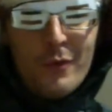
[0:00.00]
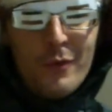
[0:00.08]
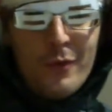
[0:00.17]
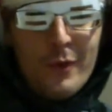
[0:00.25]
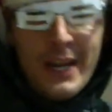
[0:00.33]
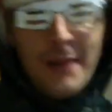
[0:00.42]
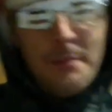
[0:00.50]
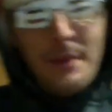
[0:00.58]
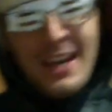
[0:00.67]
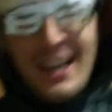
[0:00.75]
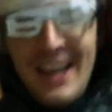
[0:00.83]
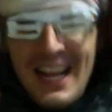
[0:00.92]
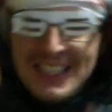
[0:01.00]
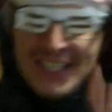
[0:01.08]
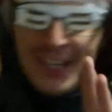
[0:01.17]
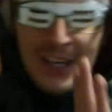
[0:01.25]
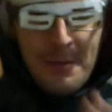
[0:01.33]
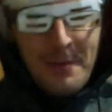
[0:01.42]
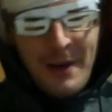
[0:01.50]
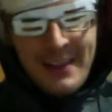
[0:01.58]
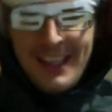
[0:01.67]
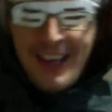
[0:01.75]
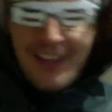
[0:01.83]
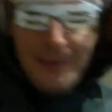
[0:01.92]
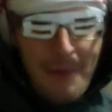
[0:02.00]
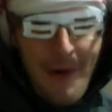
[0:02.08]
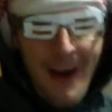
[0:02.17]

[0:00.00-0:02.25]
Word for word: Well, better not tell you about the other part.